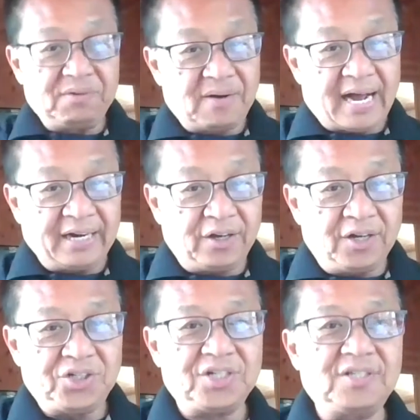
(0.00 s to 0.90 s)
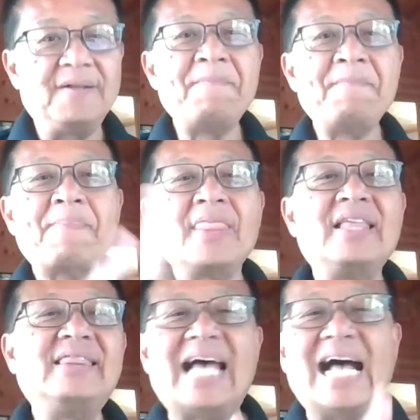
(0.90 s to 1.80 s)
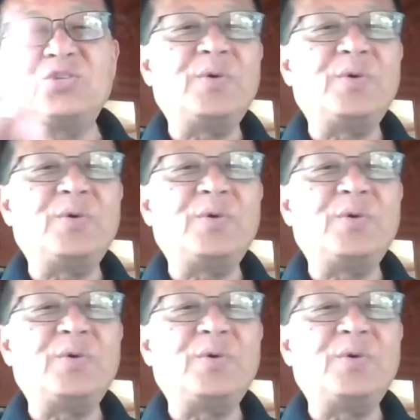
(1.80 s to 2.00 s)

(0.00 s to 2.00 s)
more unconscious, that's